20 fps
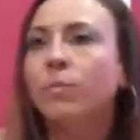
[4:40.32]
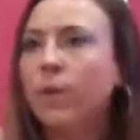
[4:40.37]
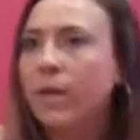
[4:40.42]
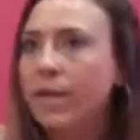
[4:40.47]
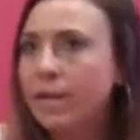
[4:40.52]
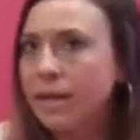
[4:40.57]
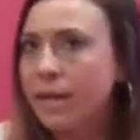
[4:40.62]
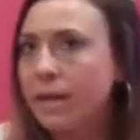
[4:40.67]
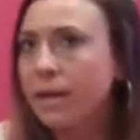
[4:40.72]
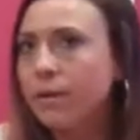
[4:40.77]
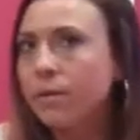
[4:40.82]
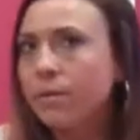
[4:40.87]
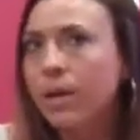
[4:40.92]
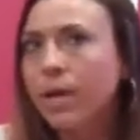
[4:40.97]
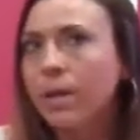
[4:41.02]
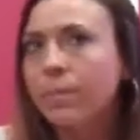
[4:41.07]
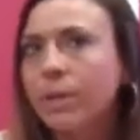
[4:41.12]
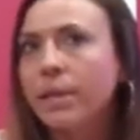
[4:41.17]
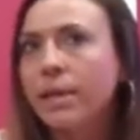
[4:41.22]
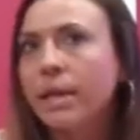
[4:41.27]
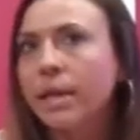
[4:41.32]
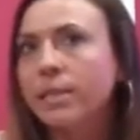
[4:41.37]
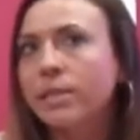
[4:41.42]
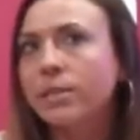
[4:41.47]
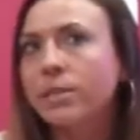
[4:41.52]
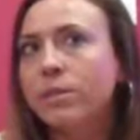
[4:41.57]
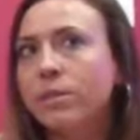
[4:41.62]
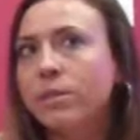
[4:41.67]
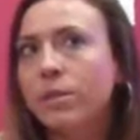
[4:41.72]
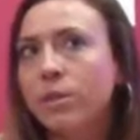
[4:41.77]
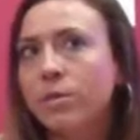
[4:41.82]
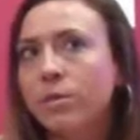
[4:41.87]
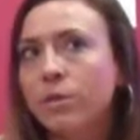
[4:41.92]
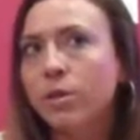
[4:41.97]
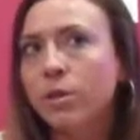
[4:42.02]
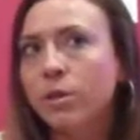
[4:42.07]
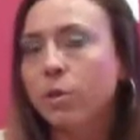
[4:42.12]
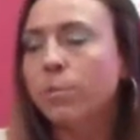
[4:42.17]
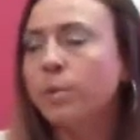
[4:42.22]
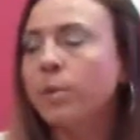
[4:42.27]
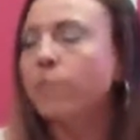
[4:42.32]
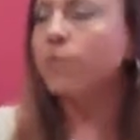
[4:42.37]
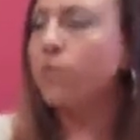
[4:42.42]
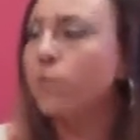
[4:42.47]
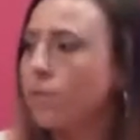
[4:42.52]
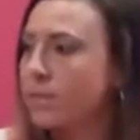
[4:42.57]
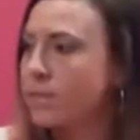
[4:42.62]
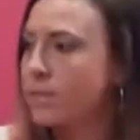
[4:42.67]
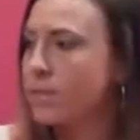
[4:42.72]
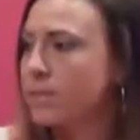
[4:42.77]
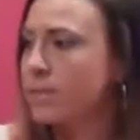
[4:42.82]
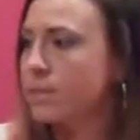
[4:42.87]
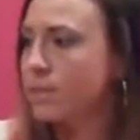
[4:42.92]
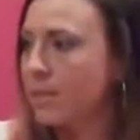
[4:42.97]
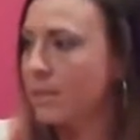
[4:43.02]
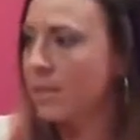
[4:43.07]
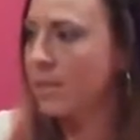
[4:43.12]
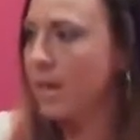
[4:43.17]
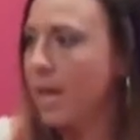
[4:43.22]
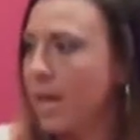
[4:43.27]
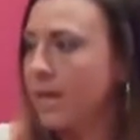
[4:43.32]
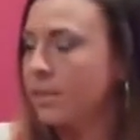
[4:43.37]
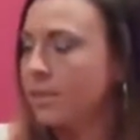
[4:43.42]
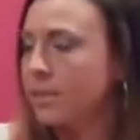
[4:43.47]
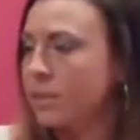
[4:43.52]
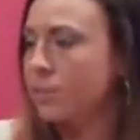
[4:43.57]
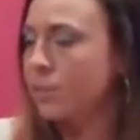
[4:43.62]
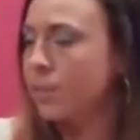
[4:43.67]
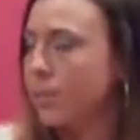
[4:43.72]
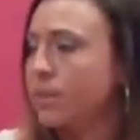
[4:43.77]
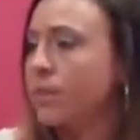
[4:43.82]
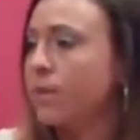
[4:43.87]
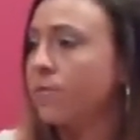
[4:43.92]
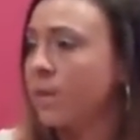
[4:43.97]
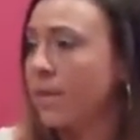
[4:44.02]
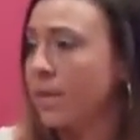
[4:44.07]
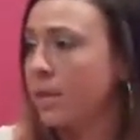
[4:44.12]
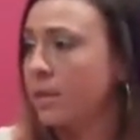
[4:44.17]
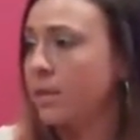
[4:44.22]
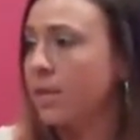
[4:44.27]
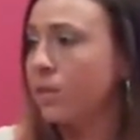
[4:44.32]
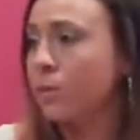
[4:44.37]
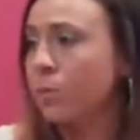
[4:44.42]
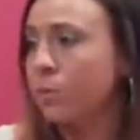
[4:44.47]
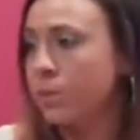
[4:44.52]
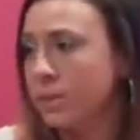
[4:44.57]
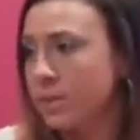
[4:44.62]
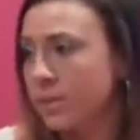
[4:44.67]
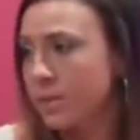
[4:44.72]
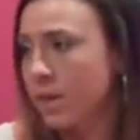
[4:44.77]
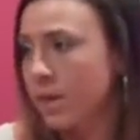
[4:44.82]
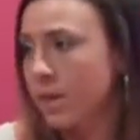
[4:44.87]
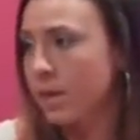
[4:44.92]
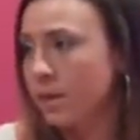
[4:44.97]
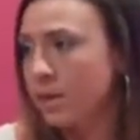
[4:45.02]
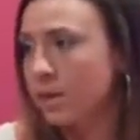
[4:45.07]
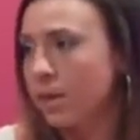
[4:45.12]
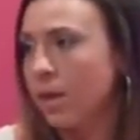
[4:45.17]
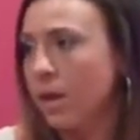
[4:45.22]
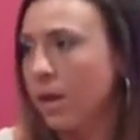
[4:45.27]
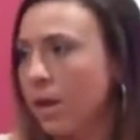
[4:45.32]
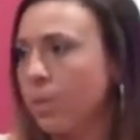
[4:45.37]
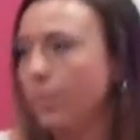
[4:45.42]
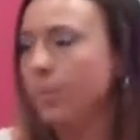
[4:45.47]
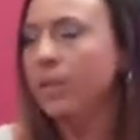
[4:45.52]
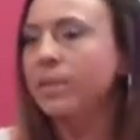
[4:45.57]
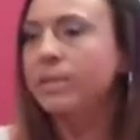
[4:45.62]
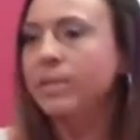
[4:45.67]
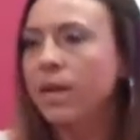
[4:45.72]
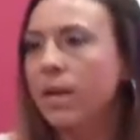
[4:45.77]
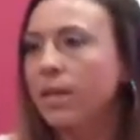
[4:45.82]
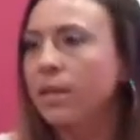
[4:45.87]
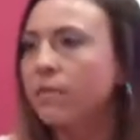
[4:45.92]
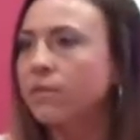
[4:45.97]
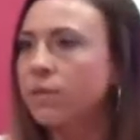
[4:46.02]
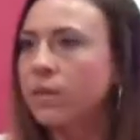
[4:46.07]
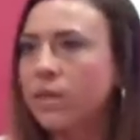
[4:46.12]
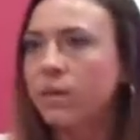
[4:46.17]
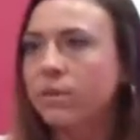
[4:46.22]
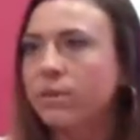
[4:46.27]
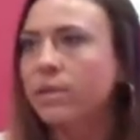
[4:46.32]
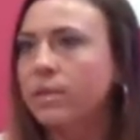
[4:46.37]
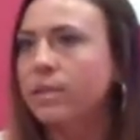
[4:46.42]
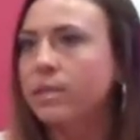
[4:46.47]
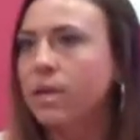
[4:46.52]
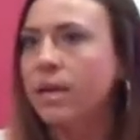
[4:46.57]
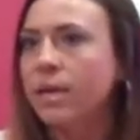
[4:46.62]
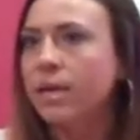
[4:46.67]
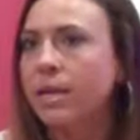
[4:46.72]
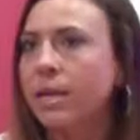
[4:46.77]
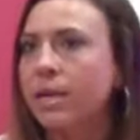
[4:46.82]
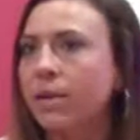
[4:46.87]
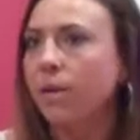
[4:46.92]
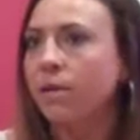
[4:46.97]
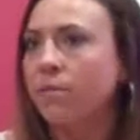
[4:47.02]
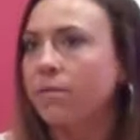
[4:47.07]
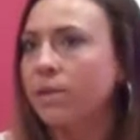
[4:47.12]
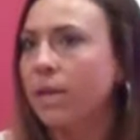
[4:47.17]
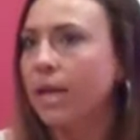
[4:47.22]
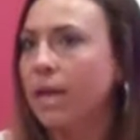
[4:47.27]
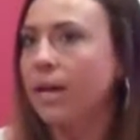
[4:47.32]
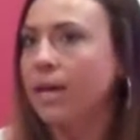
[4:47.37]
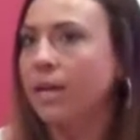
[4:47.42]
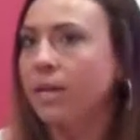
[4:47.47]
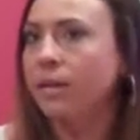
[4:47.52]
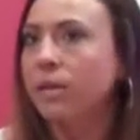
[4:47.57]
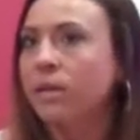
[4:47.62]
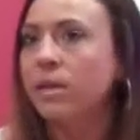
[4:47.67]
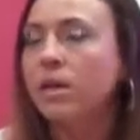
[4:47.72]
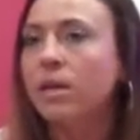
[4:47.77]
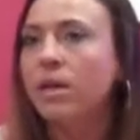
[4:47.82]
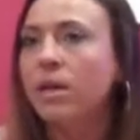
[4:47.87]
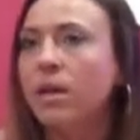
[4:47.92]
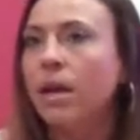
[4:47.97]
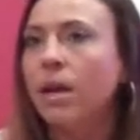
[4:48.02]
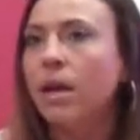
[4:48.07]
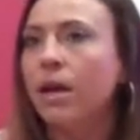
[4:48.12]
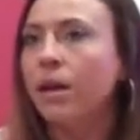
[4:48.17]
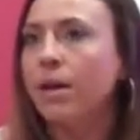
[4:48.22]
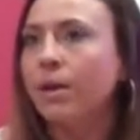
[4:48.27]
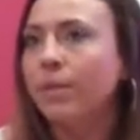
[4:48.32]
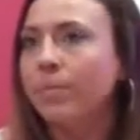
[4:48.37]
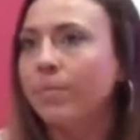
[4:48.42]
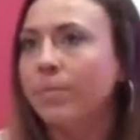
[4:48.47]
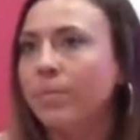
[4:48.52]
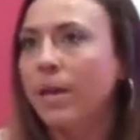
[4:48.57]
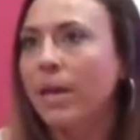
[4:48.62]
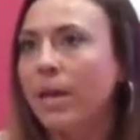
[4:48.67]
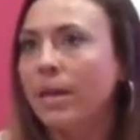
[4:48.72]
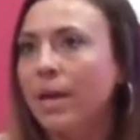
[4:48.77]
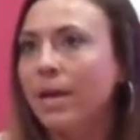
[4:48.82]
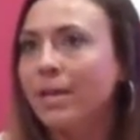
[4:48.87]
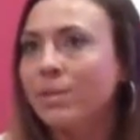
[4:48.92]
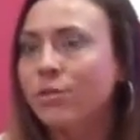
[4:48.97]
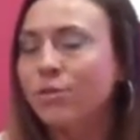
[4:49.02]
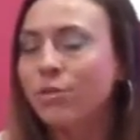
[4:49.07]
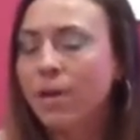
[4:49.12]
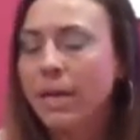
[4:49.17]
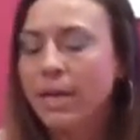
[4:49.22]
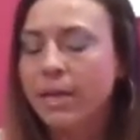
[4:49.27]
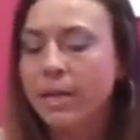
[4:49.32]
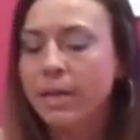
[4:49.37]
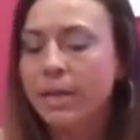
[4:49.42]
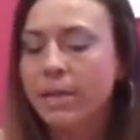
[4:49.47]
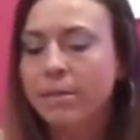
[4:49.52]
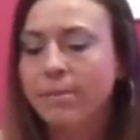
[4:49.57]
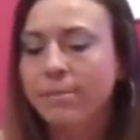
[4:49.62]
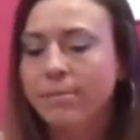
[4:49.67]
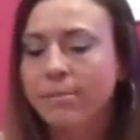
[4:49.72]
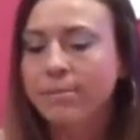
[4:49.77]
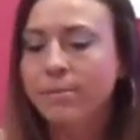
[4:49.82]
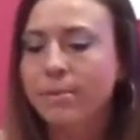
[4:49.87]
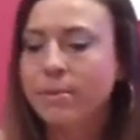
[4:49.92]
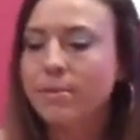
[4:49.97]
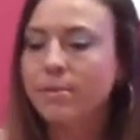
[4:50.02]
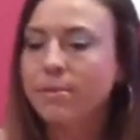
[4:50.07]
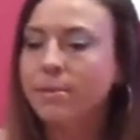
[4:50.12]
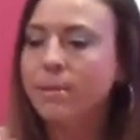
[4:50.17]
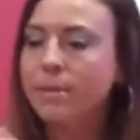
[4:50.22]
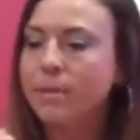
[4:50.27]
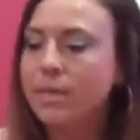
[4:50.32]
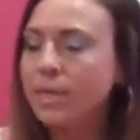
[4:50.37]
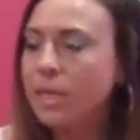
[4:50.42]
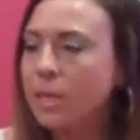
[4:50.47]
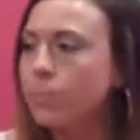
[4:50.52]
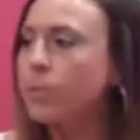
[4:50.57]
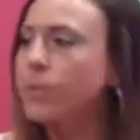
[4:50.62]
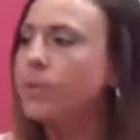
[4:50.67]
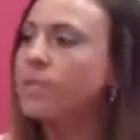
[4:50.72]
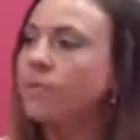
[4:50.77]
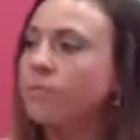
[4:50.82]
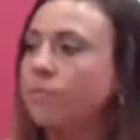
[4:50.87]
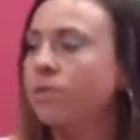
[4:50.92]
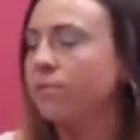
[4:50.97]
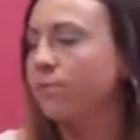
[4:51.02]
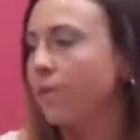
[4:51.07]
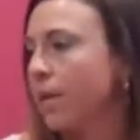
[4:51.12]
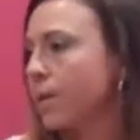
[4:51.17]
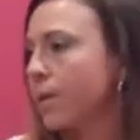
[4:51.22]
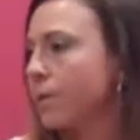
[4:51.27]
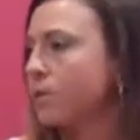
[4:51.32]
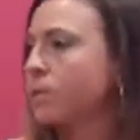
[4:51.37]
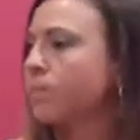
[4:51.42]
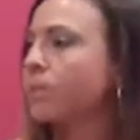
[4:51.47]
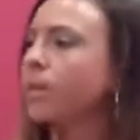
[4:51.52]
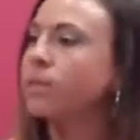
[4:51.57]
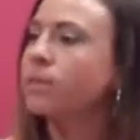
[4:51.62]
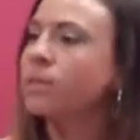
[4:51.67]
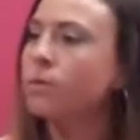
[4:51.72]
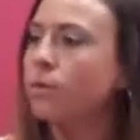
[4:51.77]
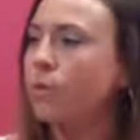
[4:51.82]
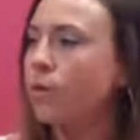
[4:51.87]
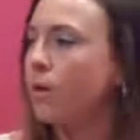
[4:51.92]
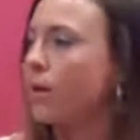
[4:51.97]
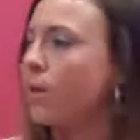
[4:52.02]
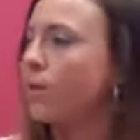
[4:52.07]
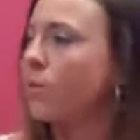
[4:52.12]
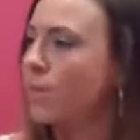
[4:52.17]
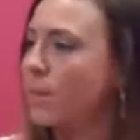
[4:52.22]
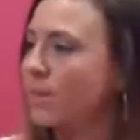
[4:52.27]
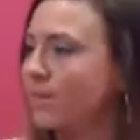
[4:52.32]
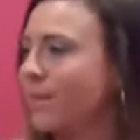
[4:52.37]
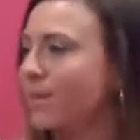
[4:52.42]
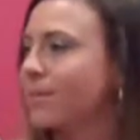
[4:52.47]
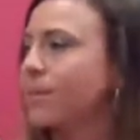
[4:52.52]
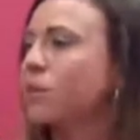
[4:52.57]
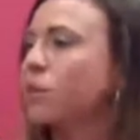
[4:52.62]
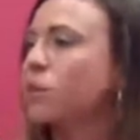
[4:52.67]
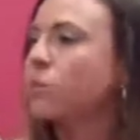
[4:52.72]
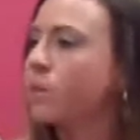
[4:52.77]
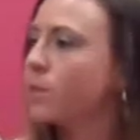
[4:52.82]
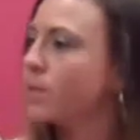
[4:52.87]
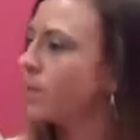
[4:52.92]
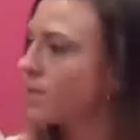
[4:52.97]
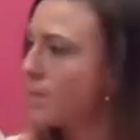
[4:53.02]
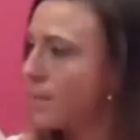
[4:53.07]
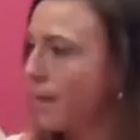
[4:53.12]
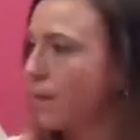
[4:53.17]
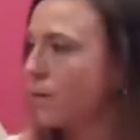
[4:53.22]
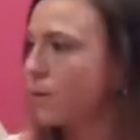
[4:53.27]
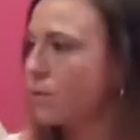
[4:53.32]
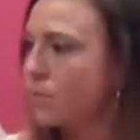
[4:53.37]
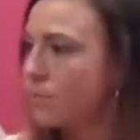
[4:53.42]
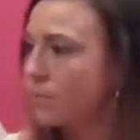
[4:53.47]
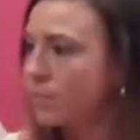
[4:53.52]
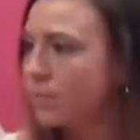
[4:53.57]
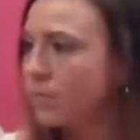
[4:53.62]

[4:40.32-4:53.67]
Right now, I mean, I do a little bit of a residency at this place, Havana Club in Woodstock, but it's kind of, it's on again, off again. I try to keep in different venues because otherwise it gets a little bit stale.